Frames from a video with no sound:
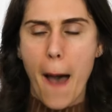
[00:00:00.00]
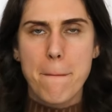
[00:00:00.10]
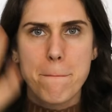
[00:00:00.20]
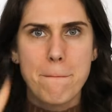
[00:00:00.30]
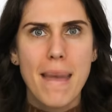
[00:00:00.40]

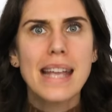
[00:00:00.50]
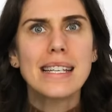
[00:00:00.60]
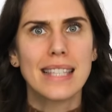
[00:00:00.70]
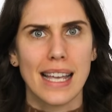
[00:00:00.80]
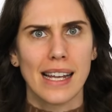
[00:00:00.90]

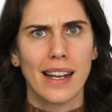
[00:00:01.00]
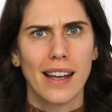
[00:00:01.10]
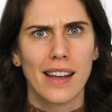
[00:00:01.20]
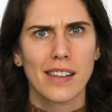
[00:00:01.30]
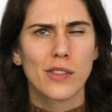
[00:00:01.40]

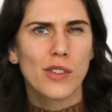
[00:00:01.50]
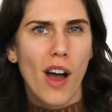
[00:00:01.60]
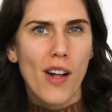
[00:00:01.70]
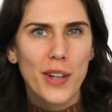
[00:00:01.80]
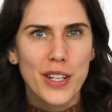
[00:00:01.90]
amazing
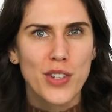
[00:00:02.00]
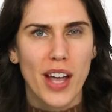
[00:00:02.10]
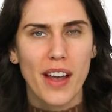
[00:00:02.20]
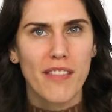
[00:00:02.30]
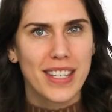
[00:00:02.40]
knowledge
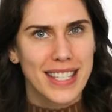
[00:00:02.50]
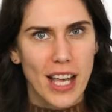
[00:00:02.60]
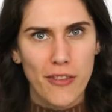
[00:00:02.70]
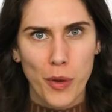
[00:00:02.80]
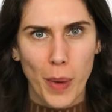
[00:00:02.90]
of
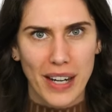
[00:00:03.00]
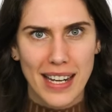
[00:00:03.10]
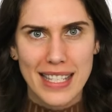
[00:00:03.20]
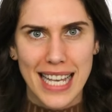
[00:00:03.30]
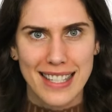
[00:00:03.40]

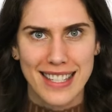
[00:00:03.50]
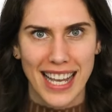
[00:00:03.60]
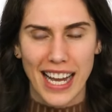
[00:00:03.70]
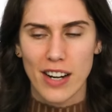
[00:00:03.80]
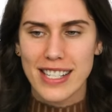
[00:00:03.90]
self-awareness and
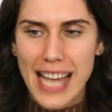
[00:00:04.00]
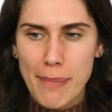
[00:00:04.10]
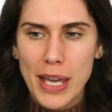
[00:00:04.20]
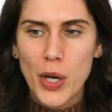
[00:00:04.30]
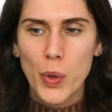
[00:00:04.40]
skincare.
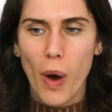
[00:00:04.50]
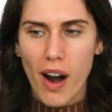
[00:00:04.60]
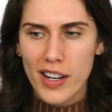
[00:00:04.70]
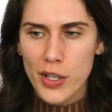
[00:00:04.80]
Debby, who are